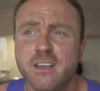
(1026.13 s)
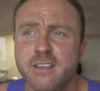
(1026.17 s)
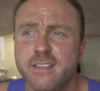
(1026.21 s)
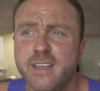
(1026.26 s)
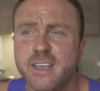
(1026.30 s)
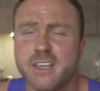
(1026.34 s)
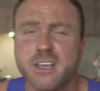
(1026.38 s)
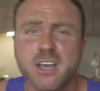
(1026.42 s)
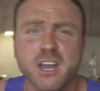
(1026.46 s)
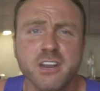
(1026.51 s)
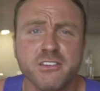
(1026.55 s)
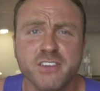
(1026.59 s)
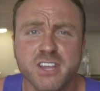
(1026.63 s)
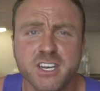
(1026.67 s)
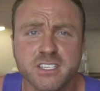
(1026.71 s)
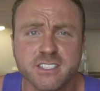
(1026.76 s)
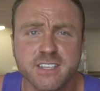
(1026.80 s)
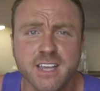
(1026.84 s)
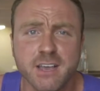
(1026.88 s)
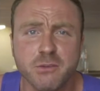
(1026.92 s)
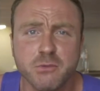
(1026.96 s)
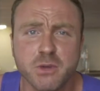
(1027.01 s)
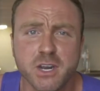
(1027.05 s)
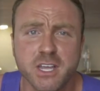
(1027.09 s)
They kind of
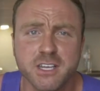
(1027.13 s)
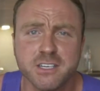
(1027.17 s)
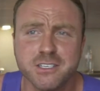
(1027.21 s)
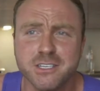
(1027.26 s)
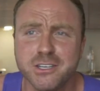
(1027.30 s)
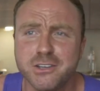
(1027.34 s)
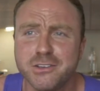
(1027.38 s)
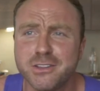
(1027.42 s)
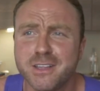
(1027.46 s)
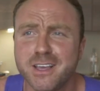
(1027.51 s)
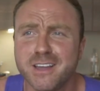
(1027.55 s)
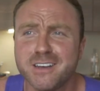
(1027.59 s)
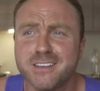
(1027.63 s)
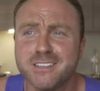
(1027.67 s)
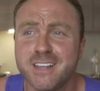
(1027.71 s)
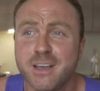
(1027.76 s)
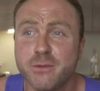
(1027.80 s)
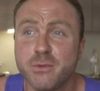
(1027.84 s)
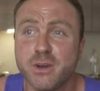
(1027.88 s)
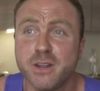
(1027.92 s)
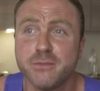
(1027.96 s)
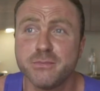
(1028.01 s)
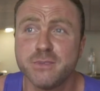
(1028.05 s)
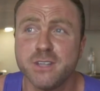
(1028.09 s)
understand what I do, they
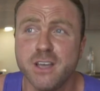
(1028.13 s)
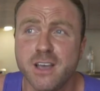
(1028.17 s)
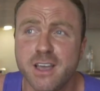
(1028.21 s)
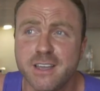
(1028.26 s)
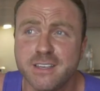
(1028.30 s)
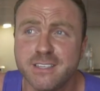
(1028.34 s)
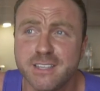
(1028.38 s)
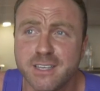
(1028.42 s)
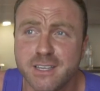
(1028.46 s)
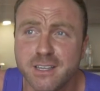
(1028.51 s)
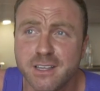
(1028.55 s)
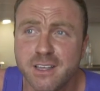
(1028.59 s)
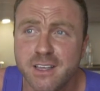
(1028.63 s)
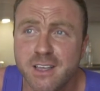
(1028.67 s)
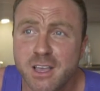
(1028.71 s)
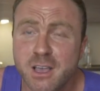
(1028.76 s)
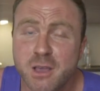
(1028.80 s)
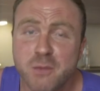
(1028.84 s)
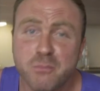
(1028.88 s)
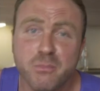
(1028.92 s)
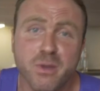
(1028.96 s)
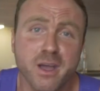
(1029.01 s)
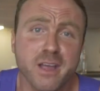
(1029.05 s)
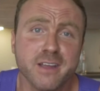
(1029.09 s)
understand what I'm dieting,
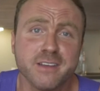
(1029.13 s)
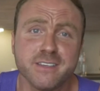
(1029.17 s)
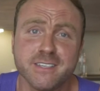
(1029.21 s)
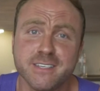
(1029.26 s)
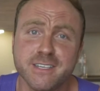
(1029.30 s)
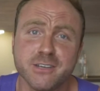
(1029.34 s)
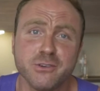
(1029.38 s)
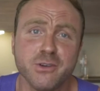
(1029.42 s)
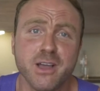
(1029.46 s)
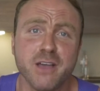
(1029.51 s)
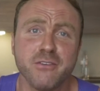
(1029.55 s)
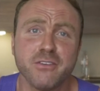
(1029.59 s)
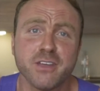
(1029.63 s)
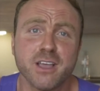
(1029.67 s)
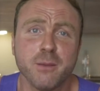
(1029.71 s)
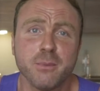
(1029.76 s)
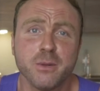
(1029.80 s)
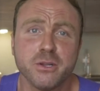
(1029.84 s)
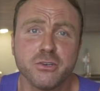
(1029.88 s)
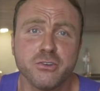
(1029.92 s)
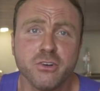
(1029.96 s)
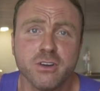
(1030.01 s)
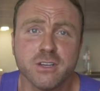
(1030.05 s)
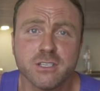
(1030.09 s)
but I'd still have a
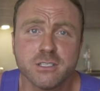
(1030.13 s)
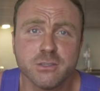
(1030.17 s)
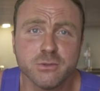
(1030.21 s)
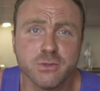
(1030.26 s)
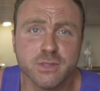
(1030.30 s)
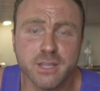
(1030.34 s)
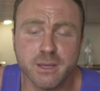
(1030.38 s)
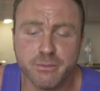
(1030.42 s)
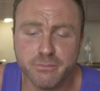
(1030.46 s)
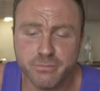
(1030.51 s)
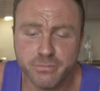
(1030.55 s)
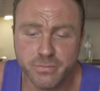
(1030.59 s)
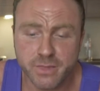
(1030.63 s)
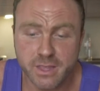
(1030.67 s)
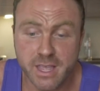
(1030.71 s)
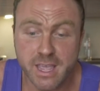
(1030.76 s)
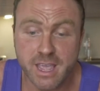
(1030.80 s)
couple of drinks with them.